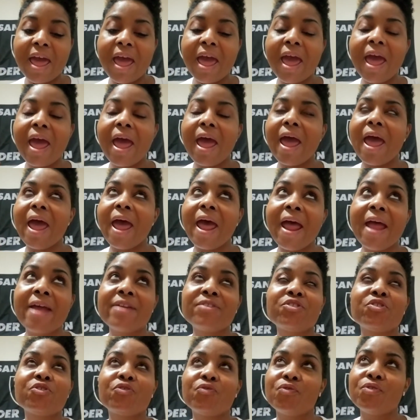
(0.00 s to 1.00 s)
had
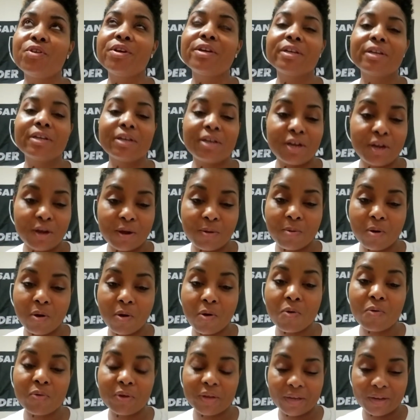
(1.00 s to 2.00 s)
to freaking come
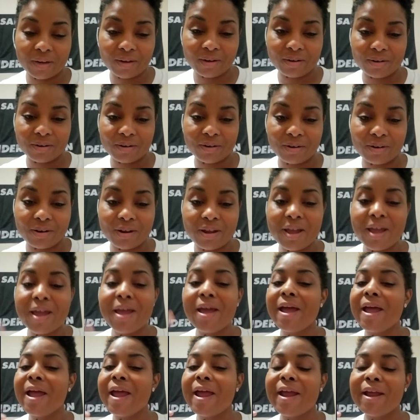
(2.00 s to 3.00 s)
on here
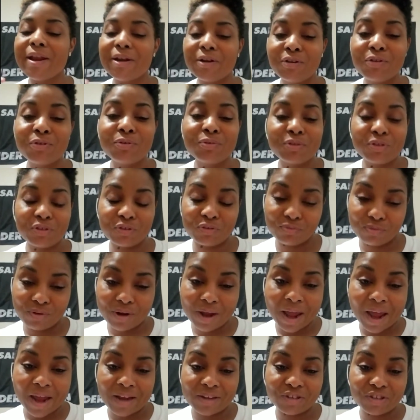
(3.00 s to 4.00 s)
and do this
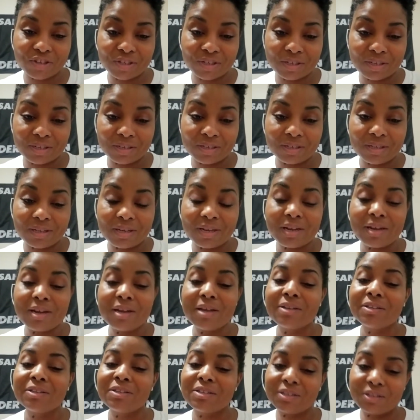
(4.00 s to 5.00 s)
reaction
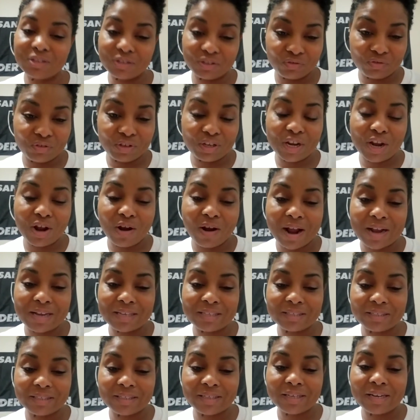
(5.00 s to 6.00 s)
to this video I
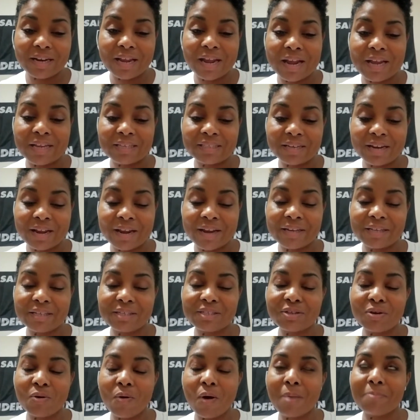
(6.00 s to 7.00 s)
seen last night.
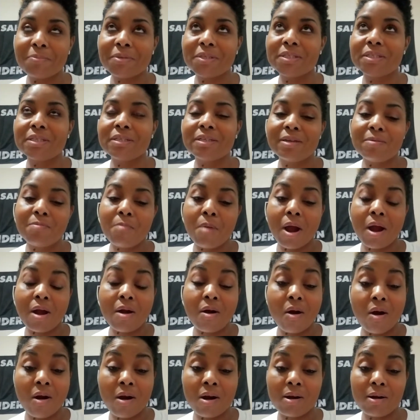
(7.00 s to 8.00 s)
So I'm sitting in my
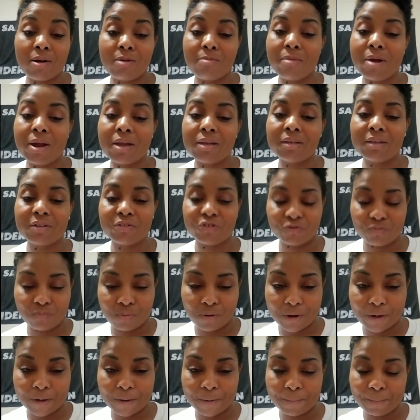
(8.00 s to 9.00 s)
car on my lunch
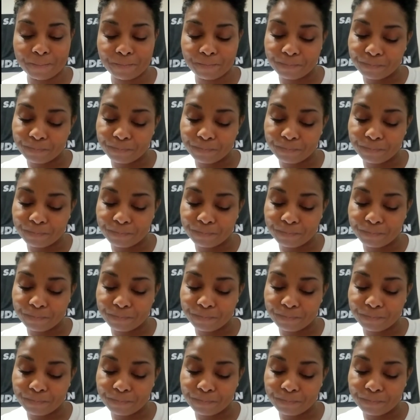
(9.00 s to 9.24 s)
break,